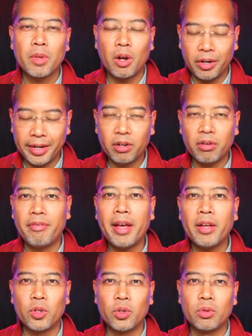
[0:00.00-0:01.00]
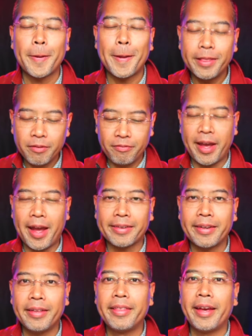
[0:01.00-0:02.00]
our inherent value, in the
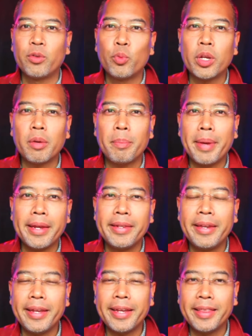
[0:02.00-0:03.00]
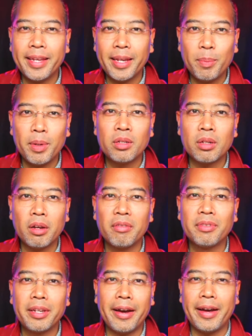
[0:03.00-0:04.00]
fact that we are made in the image
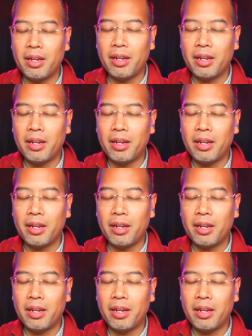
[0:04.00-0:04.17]
of God.